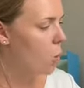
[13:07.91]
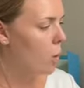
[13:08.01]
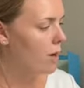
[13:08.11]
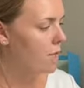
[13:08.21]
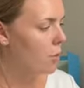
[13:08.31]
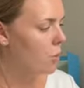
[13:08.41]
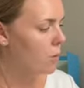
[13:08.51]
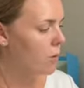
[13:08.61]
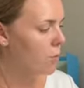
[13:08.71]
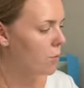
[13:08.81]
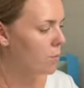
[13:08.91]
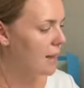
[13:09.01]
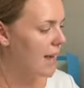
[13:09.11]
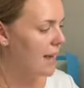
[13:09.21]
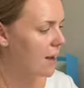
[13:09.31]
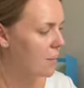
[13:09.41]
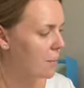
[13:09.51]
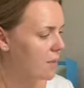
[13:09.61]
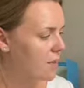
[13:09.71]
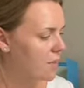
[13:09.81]
One of the wolves was playing her
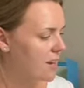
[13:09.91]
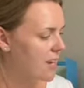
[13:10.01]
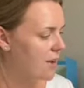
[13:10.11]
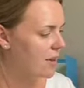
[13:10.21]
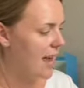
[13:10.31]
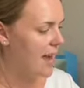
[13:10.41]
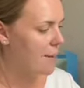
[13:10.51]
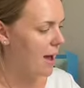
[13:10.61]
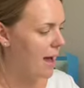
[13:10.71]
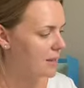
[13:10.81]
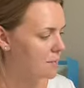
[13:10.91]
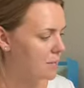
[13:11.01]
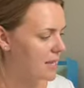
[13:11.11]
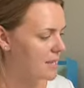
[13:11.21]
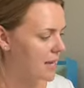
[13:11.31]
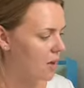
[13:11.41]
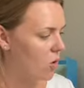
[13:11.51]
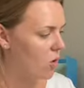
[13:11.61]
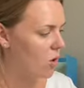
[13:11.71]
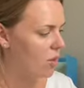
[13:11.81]
brother's video game and beating
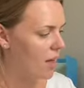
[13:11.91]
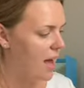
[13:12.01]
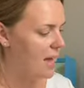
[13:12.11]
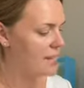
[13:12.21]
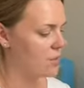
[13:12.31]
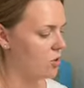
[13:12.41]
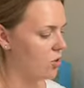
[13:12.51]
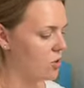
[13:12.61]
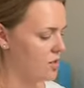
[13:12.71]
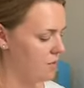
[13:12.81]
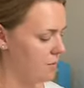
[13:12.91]
all the high scores.